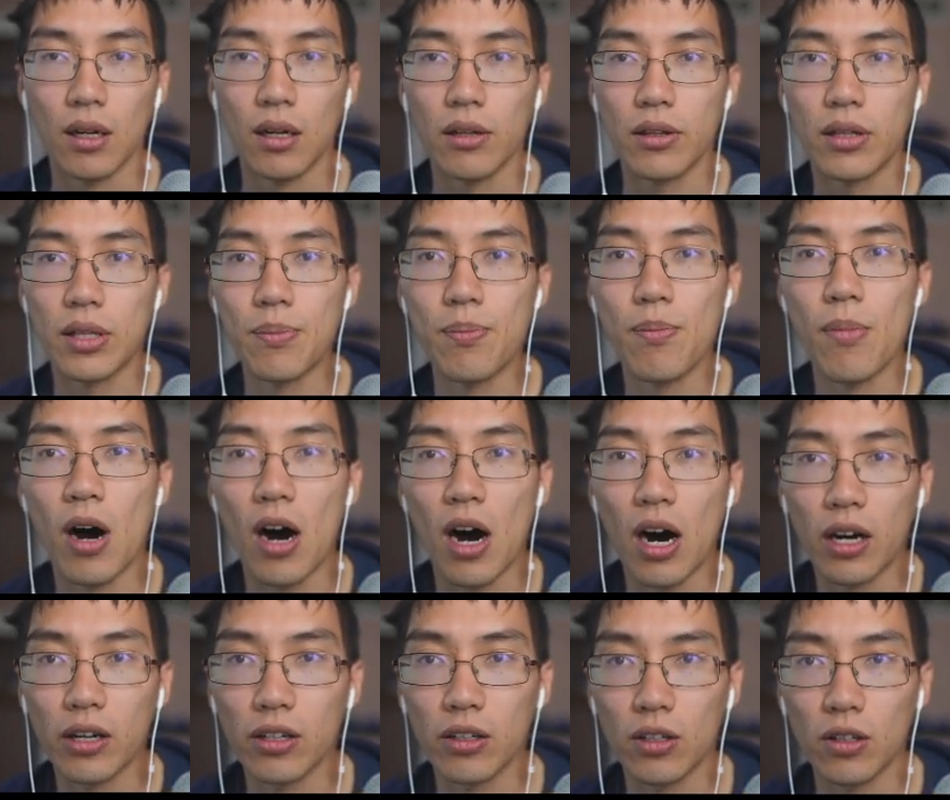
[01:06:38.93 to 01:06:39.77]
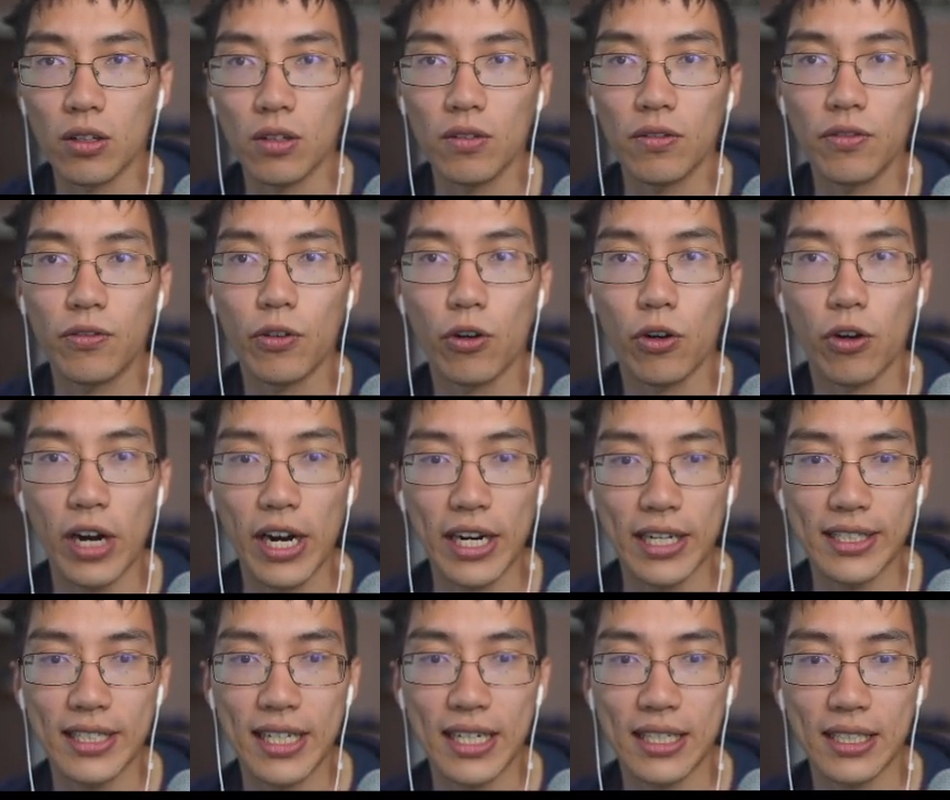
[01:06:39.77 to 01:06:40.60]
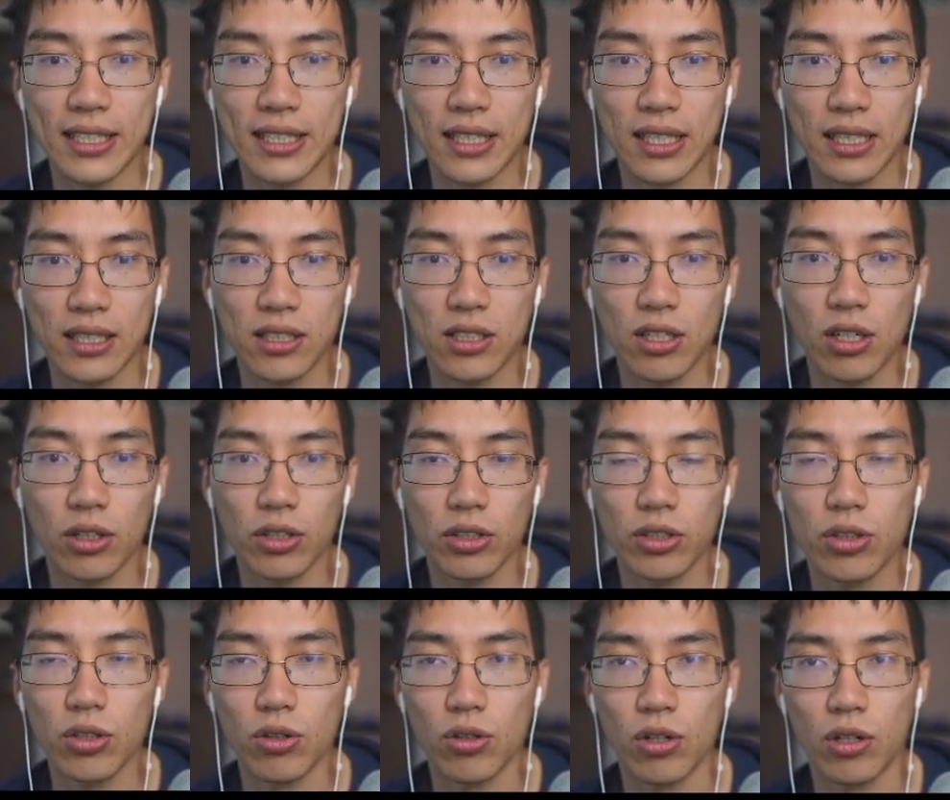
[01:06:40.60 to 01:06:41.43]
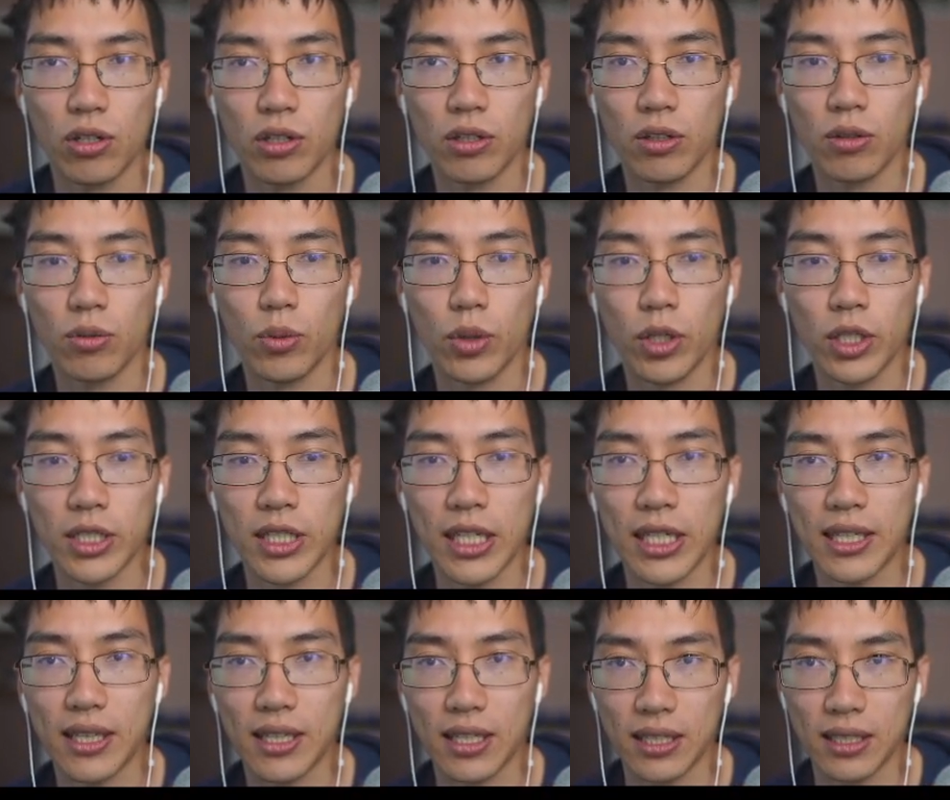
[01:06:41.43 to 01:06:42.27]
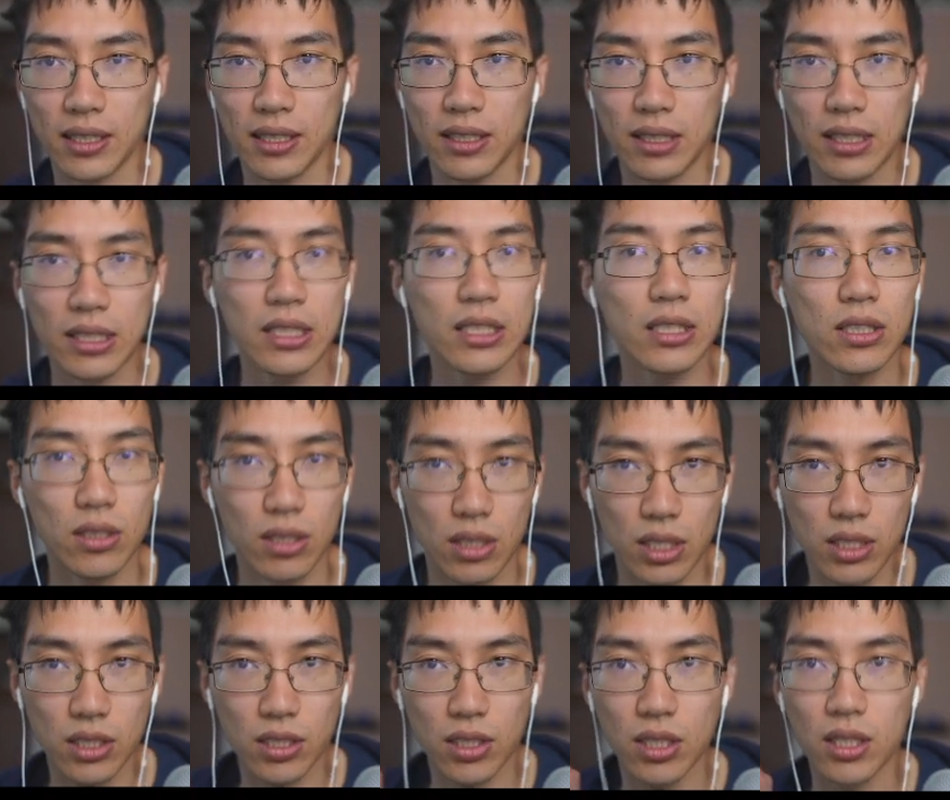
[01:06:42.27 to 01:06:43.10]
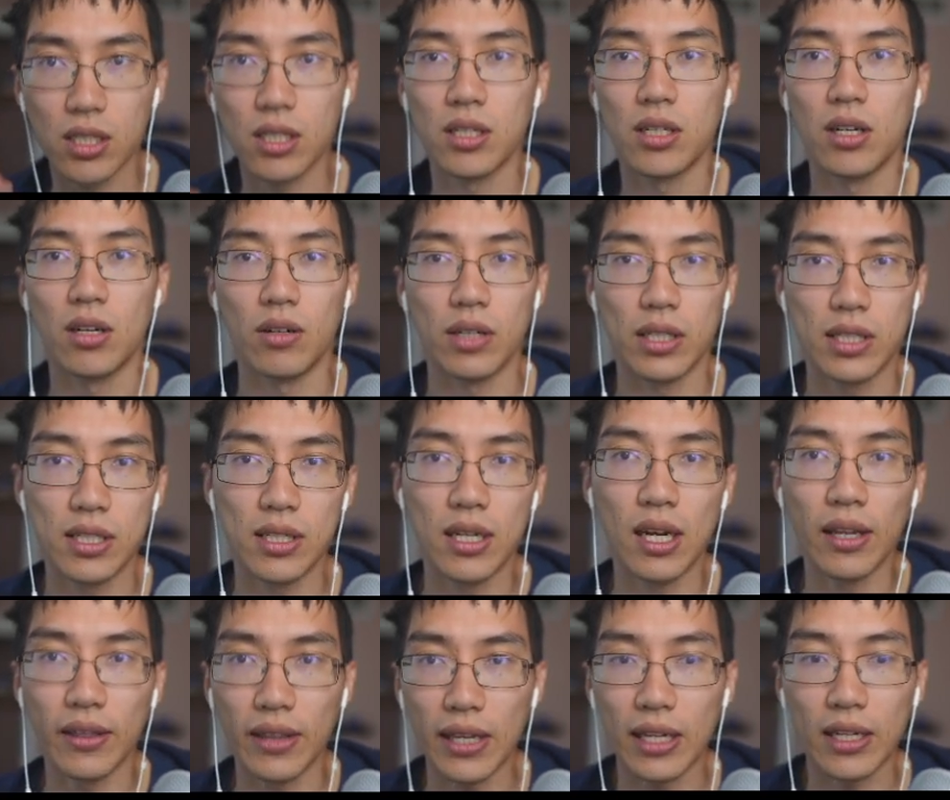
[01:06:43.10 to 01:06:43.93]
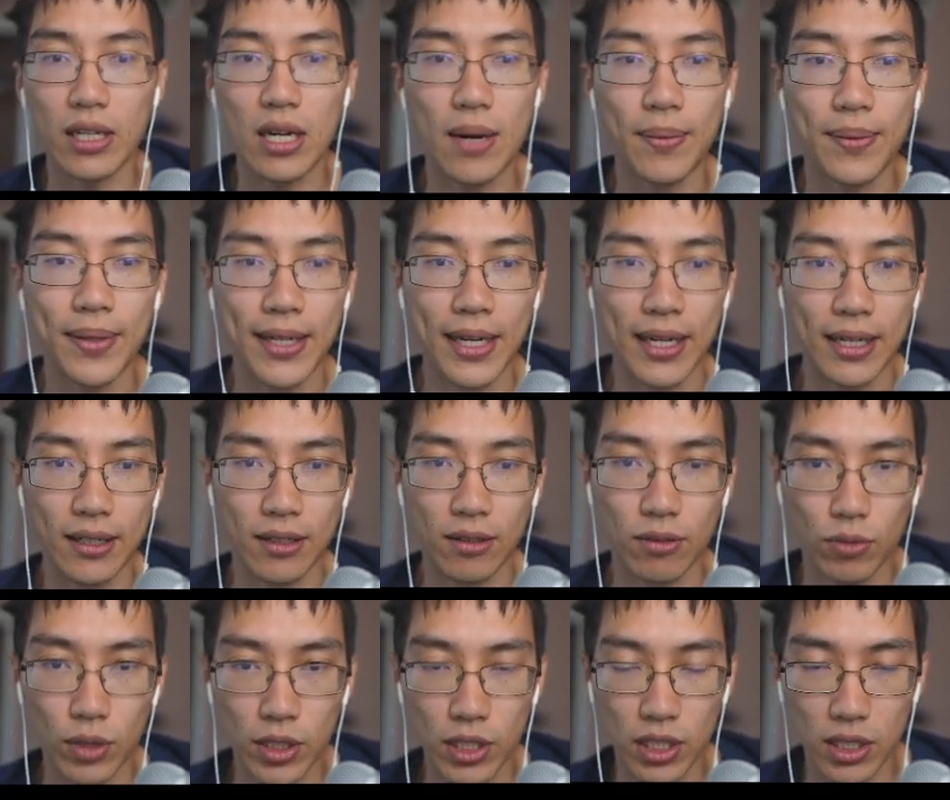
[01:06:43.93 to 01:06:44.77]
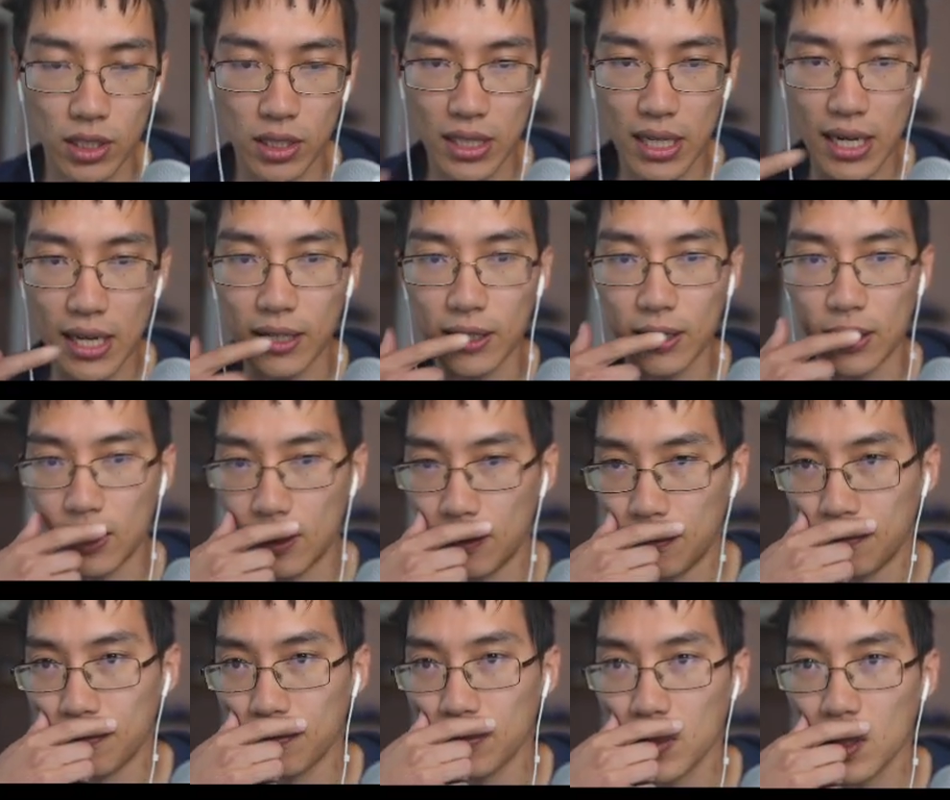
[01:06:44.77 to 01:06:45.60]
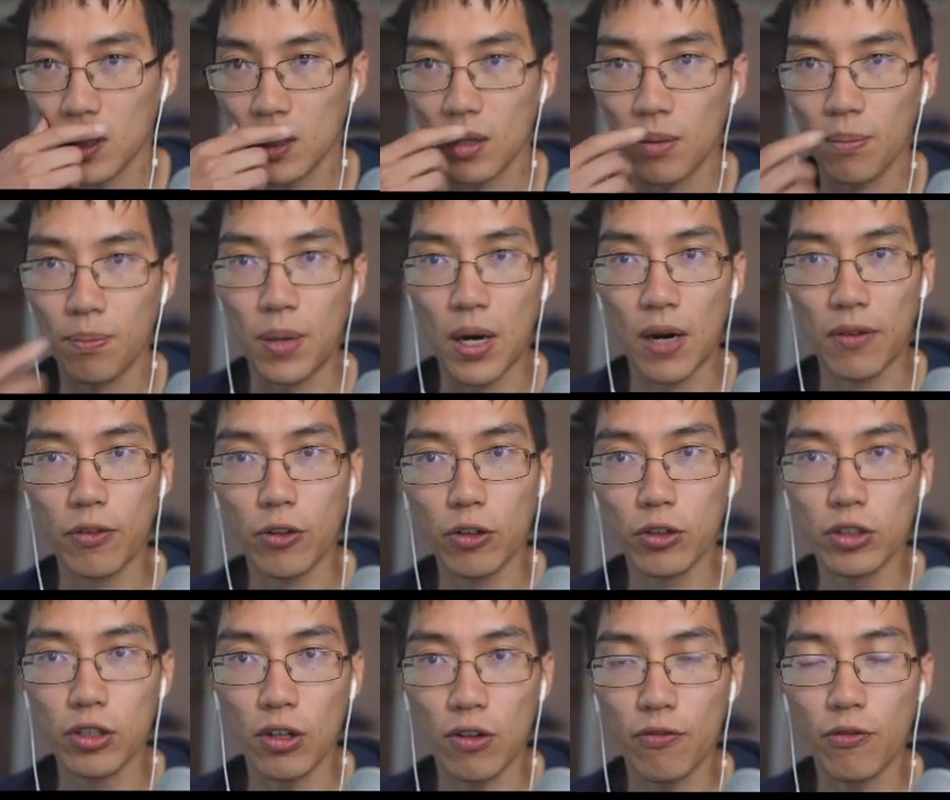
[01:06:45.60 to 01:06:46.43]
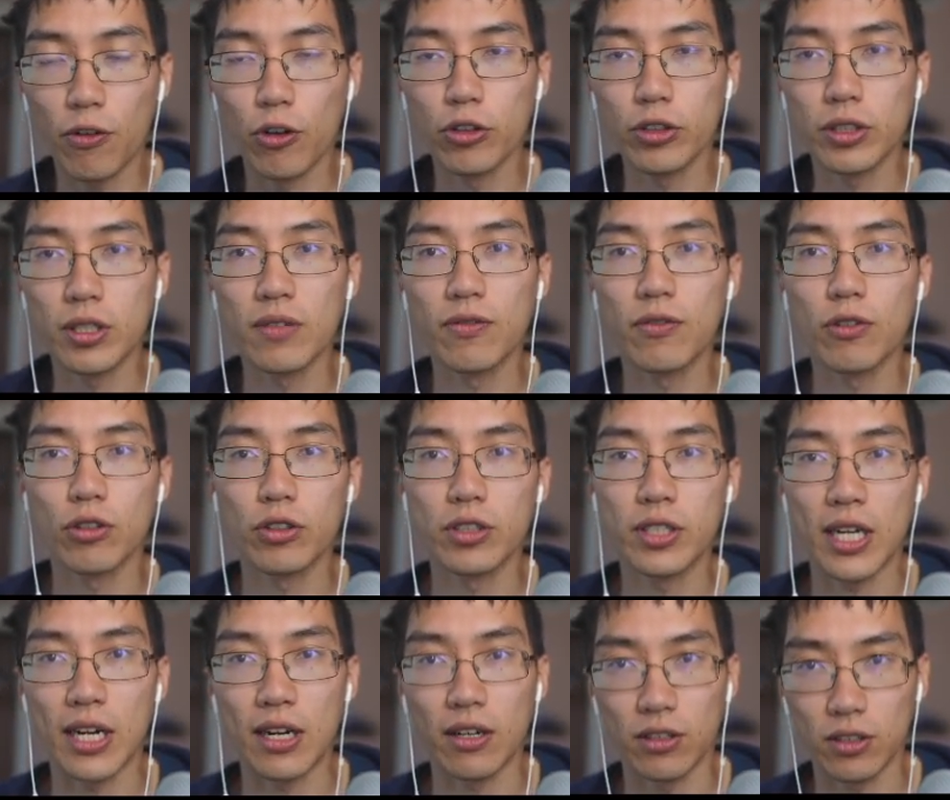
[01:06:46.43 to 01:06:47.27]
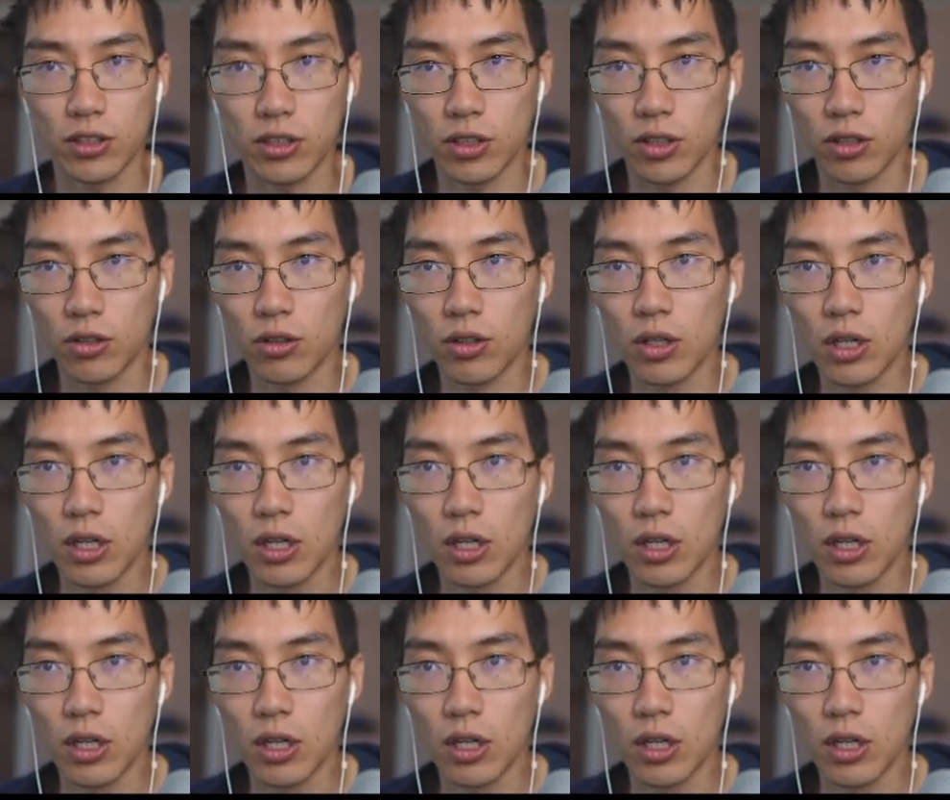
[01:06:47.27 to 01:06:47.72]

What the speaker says: The model for x86 total store order works like this. This is good to know. It's not that complicated, which is that buffers are first in, first out. So